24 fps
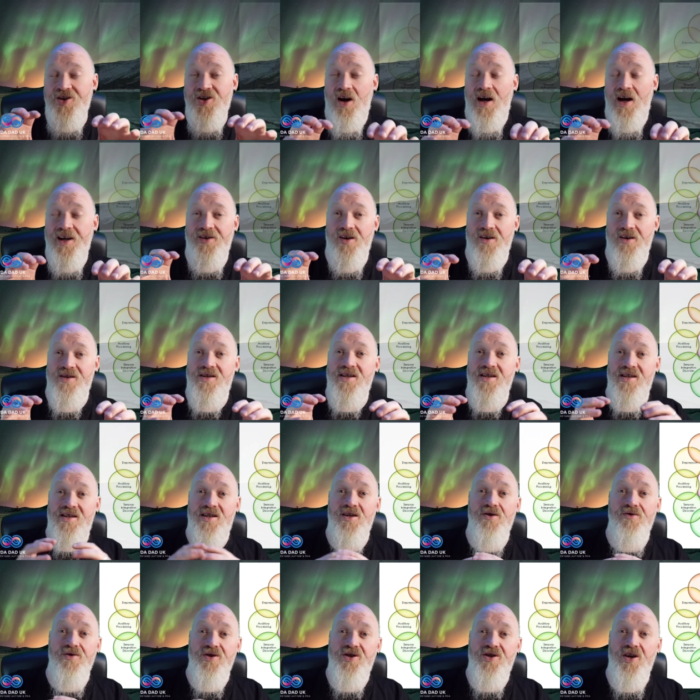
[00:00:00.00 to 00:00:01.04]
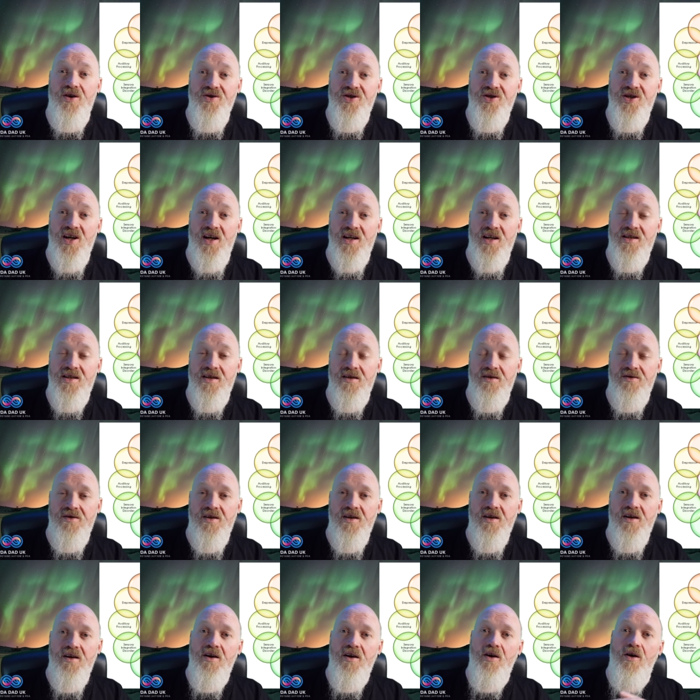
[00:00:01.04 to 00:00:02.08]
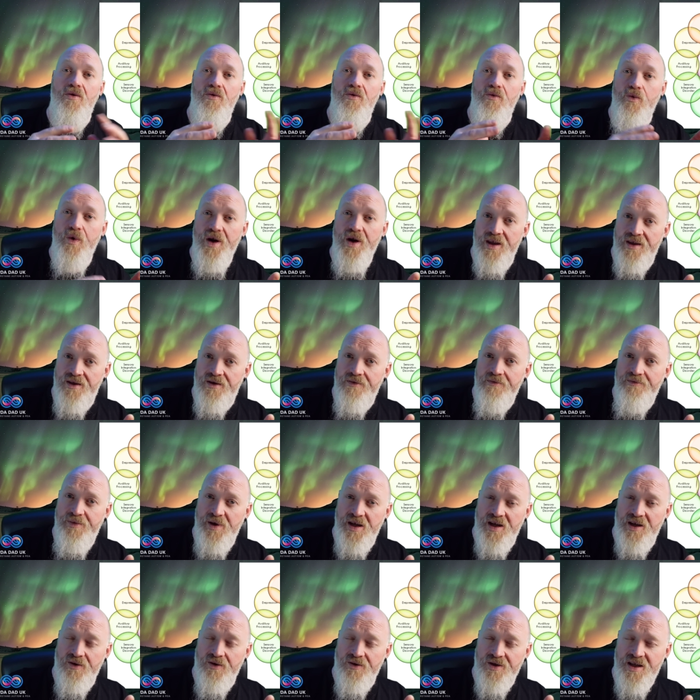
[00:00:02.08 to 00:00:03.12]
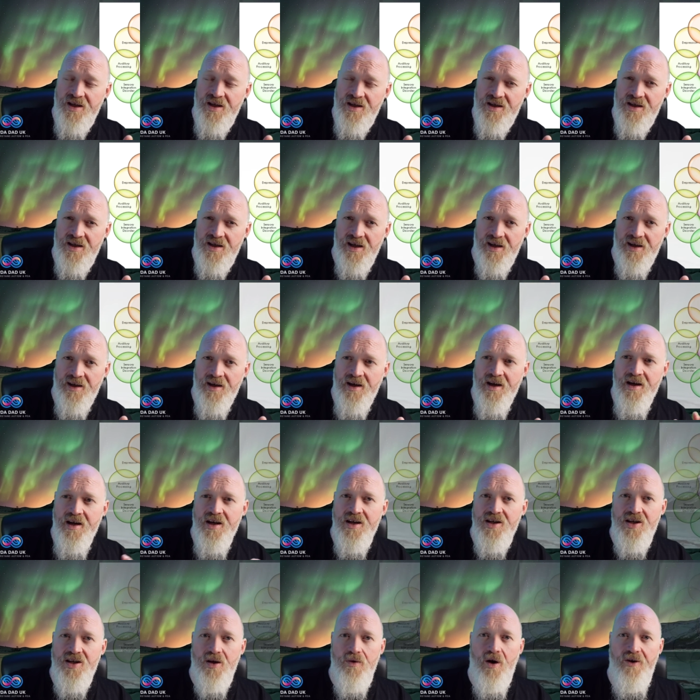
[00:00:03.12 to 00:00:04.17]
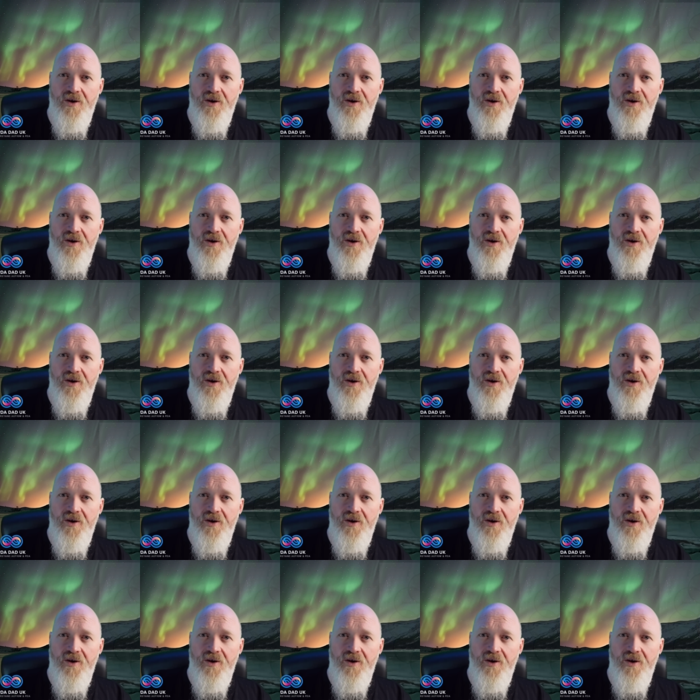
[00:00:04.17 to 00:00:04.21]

diagnoses that are associated with being autistic. So